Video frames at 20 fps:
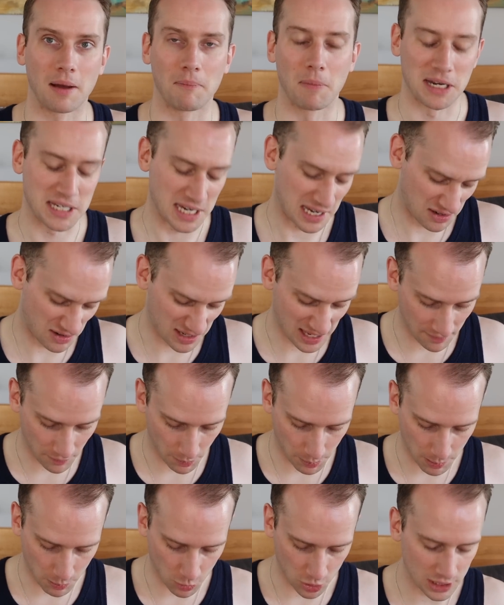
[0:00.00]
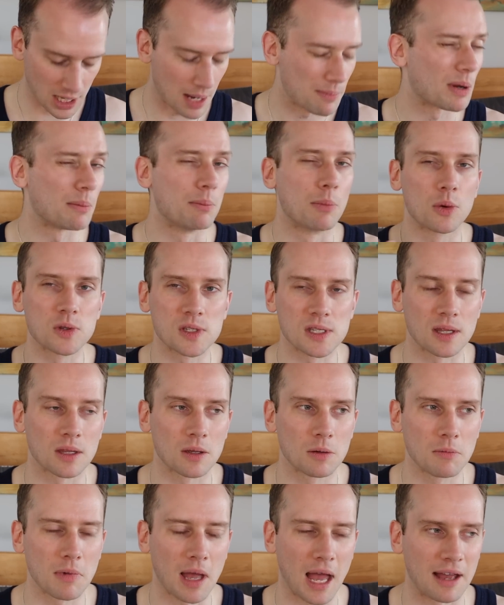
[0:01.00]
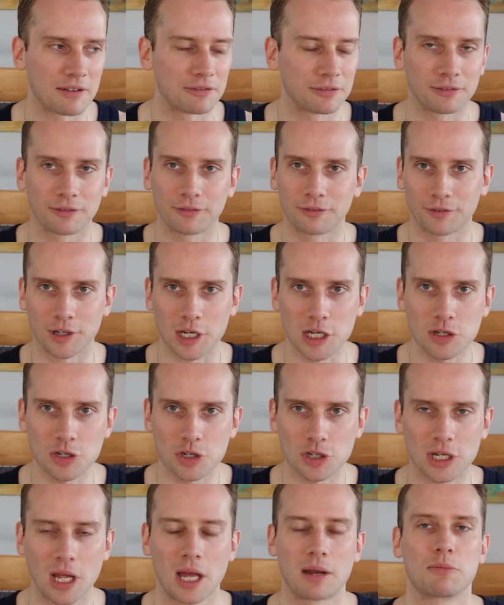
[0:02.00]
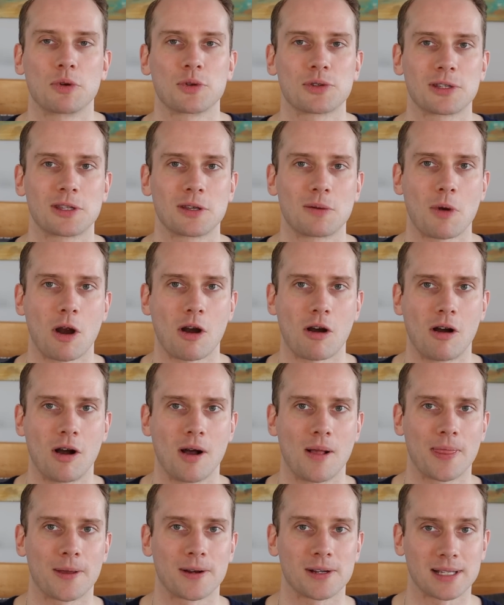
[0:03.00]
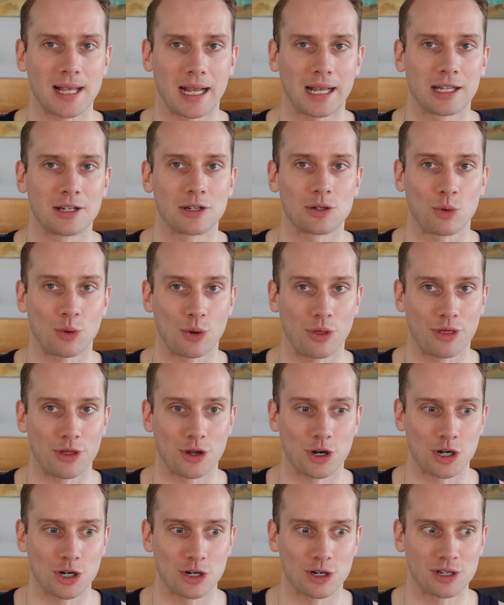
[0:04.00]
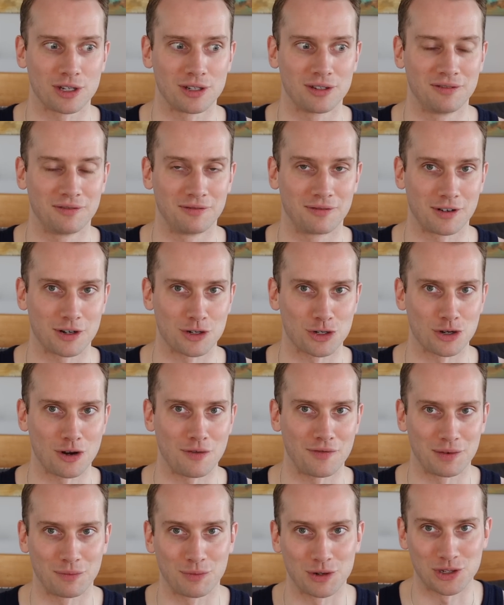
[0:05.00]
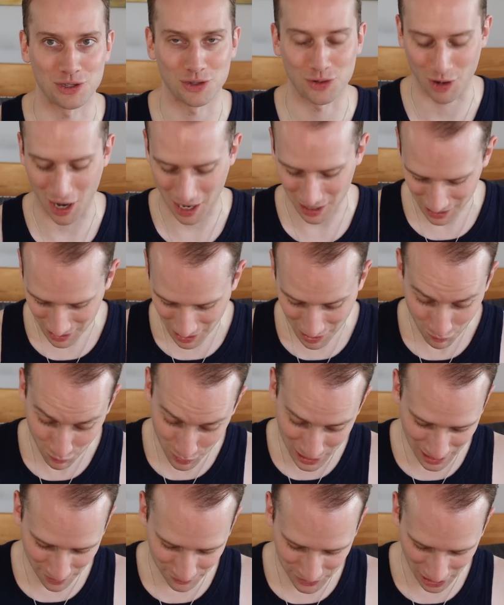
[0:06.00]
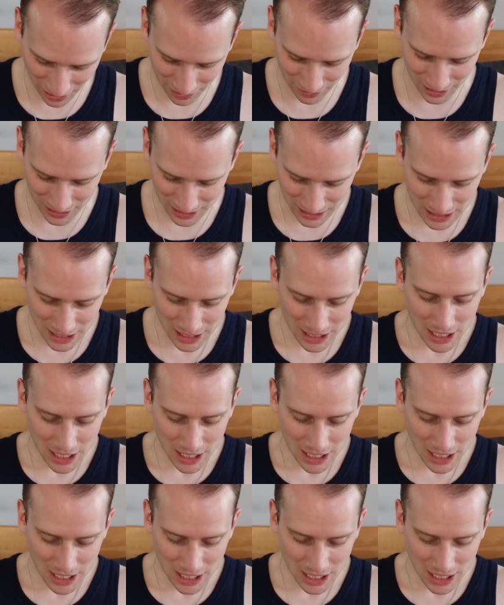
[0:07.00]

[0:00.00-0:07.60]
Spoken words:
my testers have a bit more time, but most of them have finished and most of them are on their second or third version of it, which is great. We love to hear it.